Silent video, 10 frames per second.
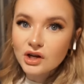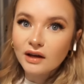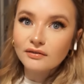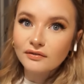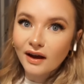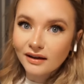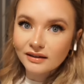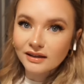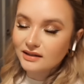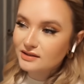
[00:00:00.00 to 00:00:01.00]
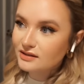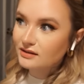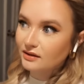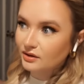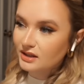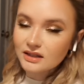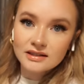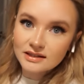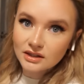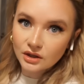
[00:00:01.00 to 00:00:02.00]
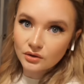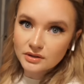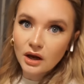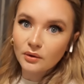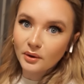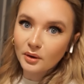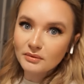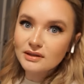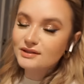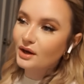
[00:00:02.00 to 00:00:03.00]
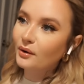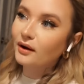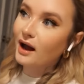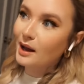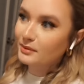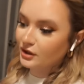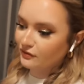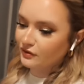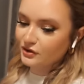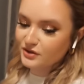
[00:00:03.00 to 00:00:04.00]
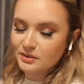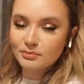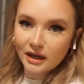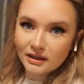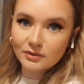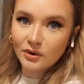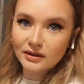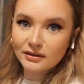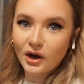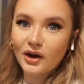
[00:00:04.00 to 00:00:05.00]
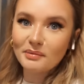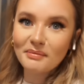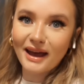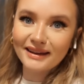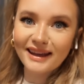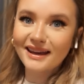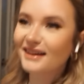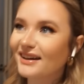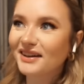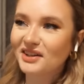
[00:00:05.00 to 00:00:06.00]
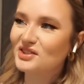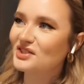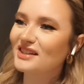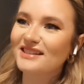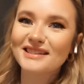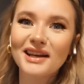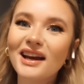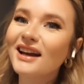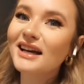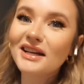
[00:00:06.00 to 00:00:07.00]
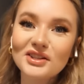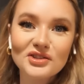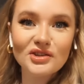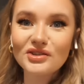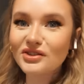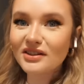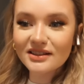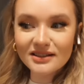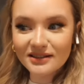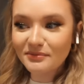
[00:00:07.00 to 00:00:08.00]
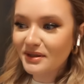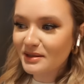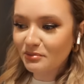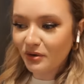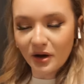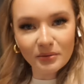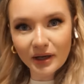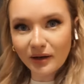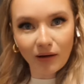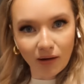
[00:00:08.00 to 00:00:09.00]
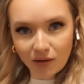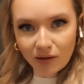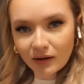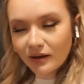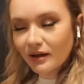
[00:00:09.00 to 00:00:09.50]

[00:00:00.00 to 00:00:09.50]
I finally got the keys to the hotel room. So I'm here first. Becky went and caught a matinee because she's just Miss Broadway girl.